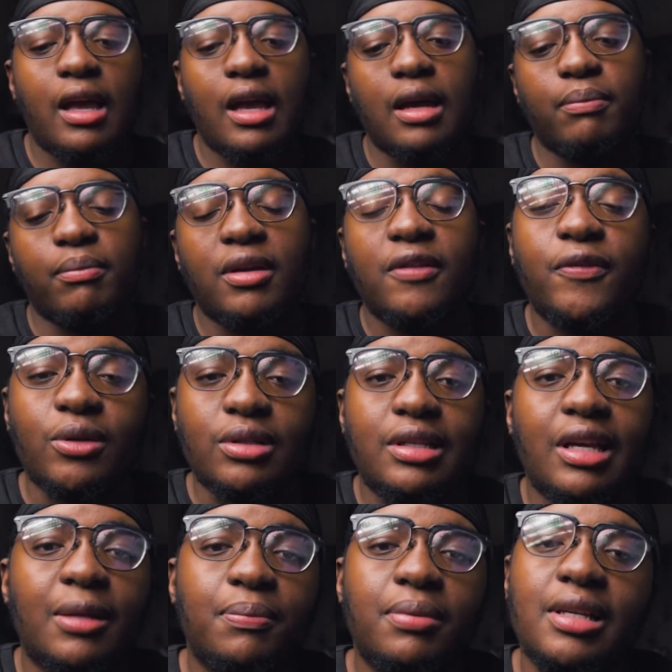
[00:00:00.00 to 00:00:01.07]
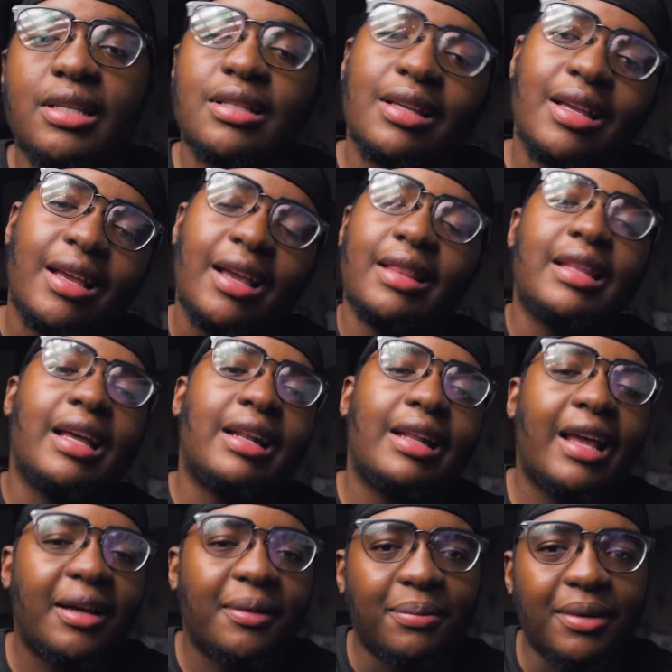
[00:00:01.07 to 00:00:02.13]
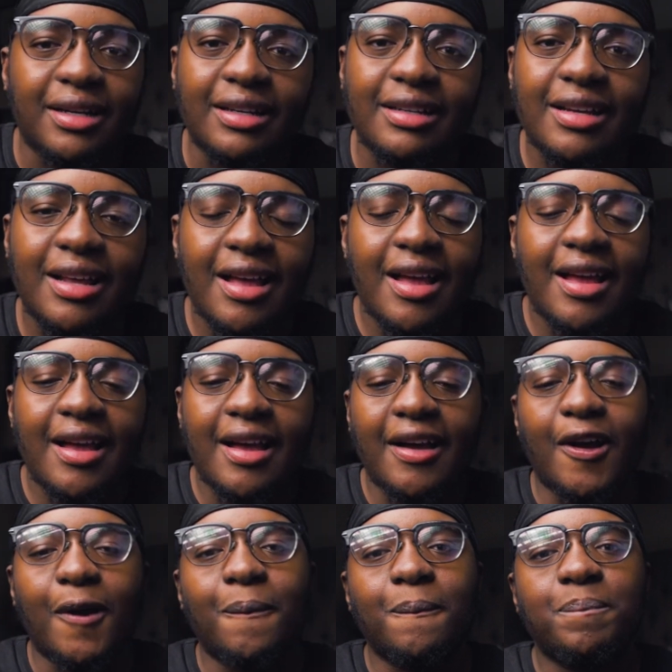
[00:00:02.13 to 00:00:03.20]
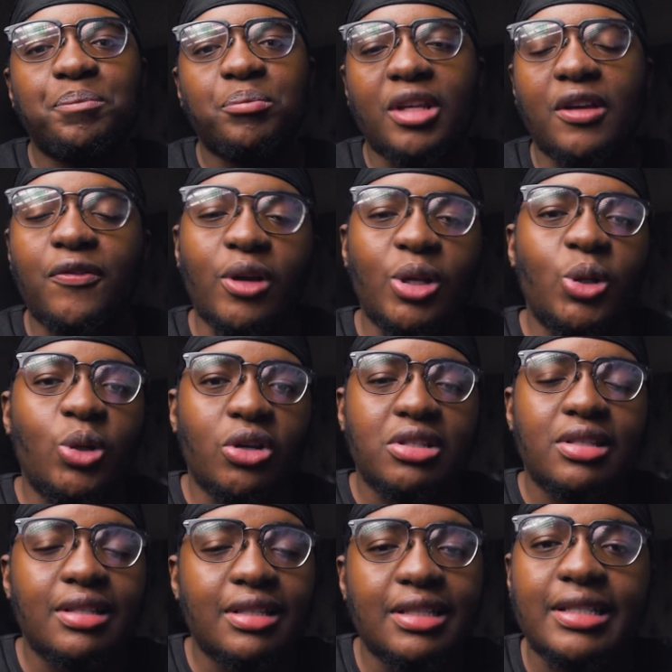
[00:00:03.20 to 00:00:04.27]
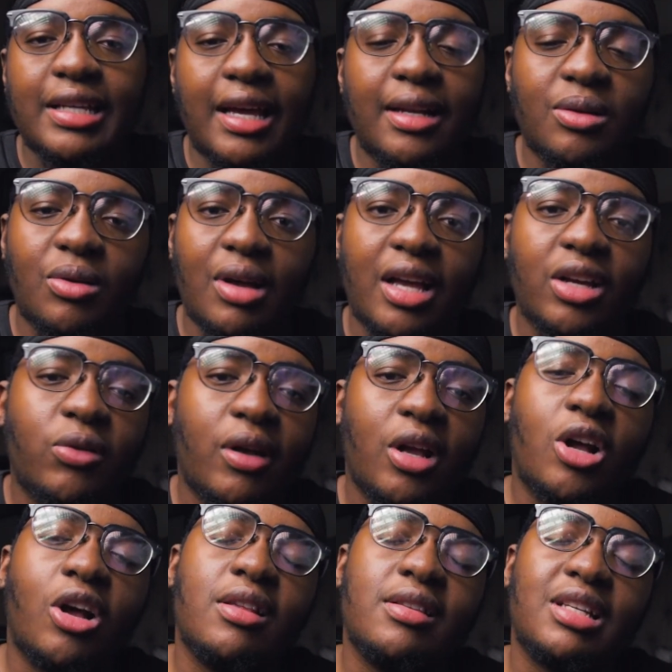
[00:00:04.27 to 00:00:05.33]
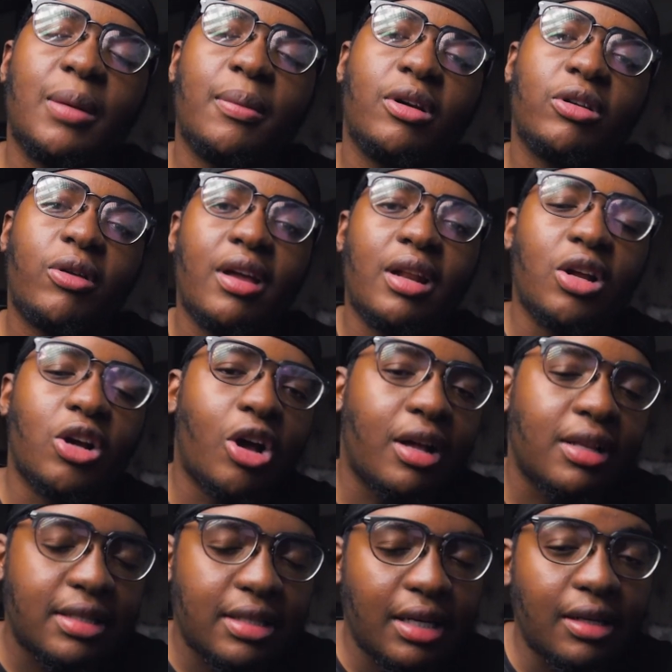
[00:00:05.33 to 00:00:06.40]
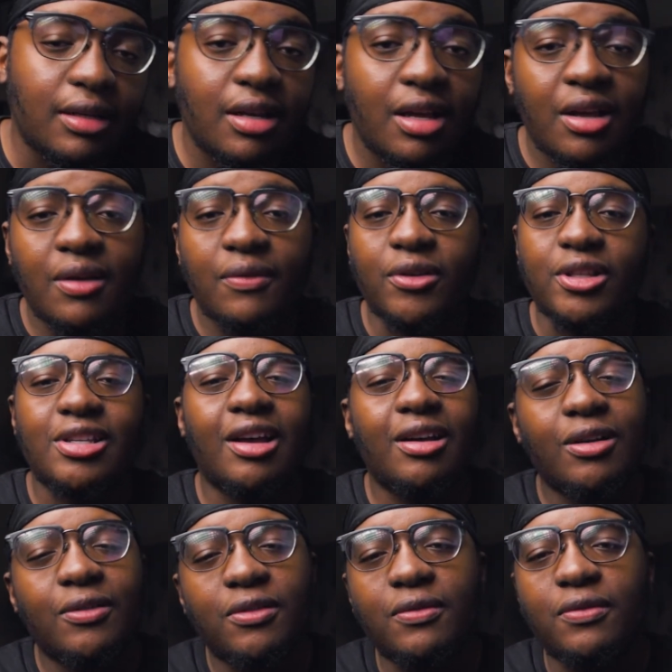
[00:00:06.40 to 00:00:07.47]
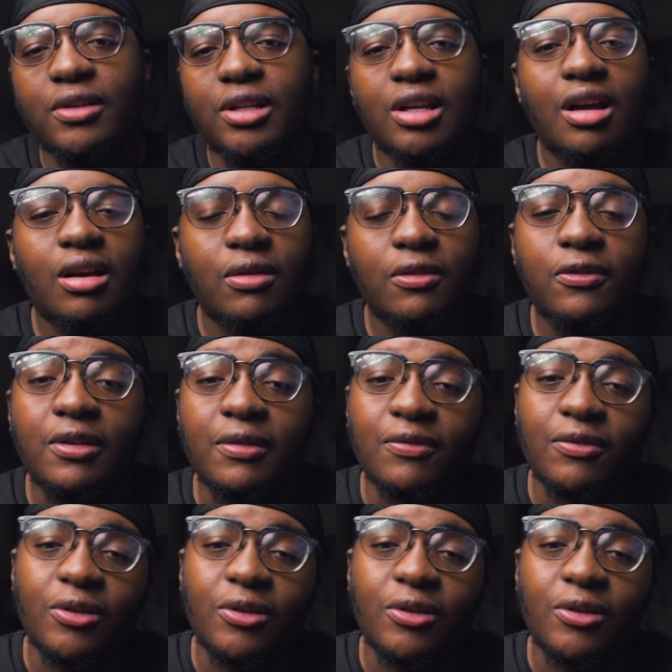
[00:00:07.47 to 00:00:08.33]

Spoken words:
If you did, please hit that like button. If you're new to this channel, I create content about creating content, photography, videography,